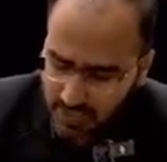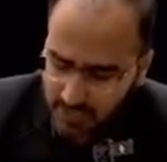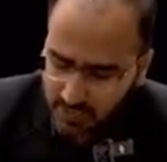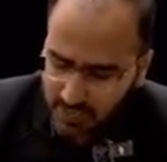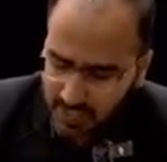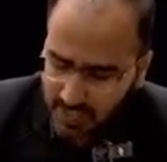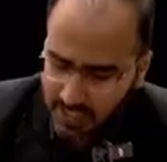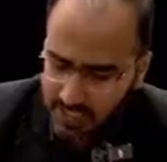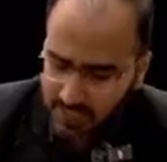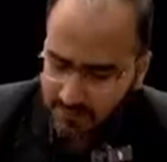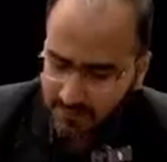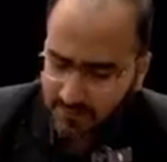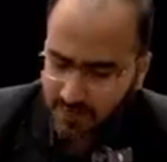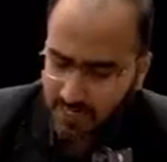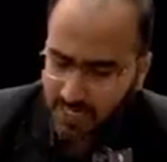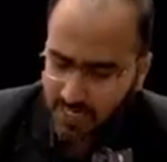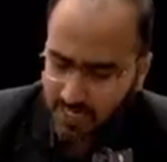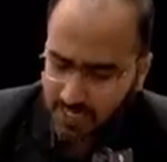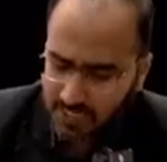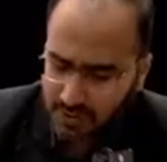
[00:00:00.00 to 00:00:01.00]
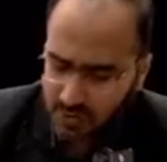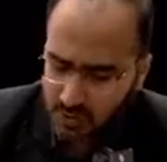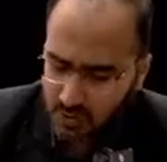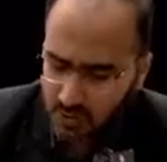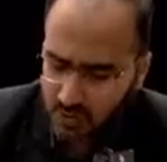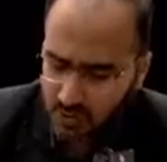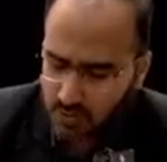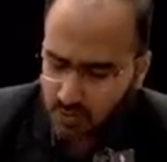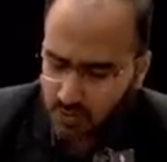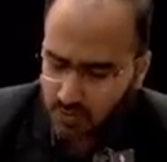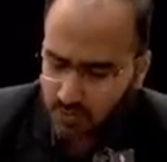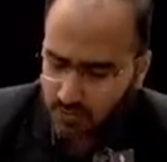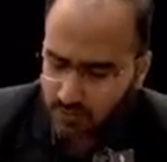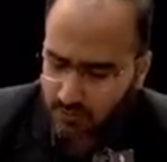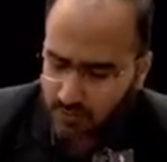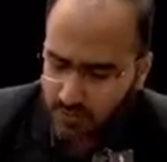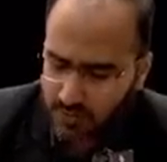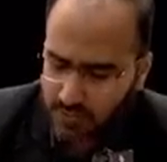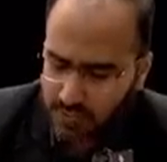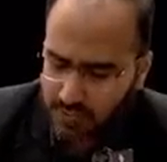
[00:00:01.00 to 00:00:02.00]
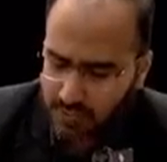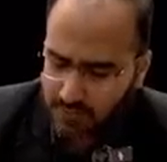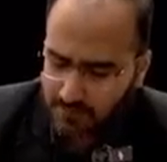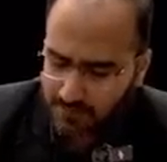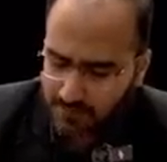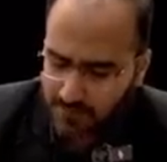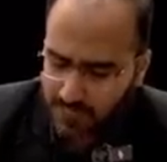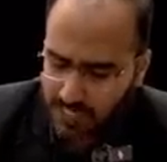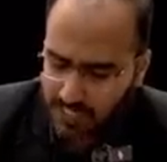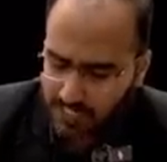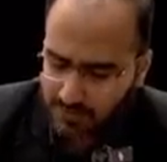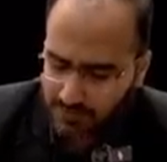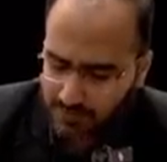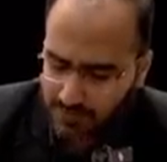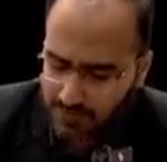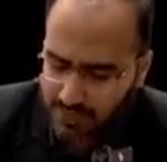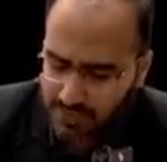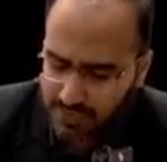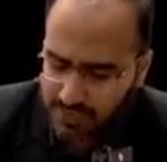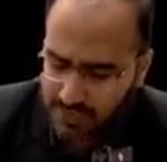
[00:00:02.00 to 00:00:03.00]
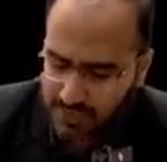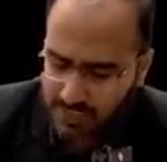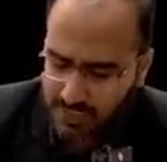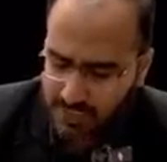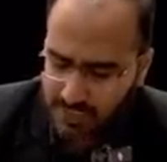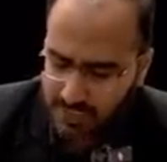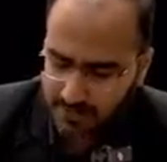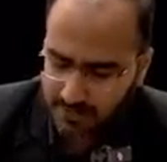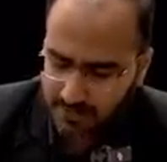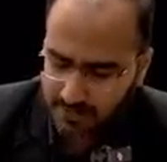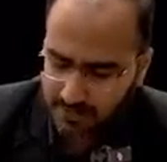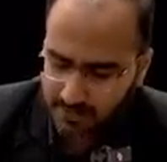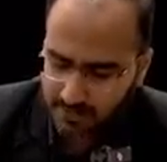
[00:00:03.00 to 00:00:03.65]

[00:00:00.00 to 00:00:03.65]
25 to 45%.